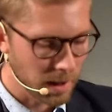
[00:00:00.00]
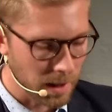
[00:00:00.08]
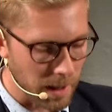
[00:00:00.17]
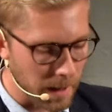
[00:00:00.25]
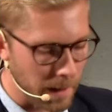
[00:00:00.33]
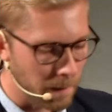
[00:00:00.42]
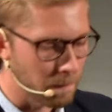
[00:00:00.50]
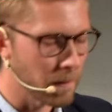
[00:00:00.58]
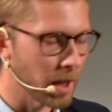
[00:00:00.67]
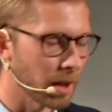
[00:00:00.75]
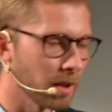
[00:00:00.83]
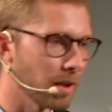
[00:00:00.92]

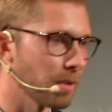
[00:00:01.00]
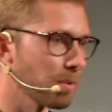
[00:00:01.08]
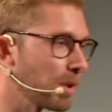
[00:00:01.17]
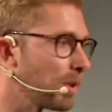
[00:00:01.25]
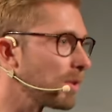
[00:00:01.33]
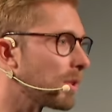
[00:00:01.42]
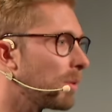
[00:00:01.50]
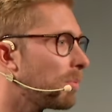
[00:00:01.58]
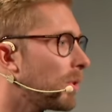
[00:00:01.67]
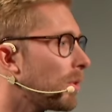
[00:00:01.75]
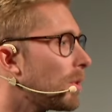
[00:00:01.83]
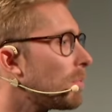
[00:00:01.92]
And it will also
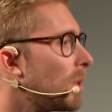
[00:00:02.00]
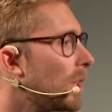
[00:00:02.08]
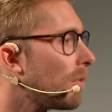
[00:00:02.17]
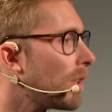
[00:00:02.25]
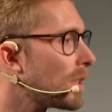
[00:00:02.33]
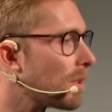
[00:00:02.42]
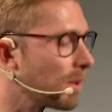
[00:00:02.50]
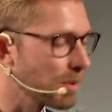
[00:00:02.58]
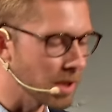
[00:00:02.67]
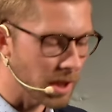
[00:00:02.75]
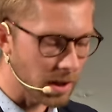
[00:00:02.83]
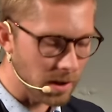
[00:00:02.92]
improve the speed of
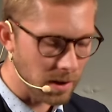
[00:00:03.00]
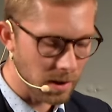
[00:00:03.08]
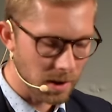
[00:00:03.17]
resolution.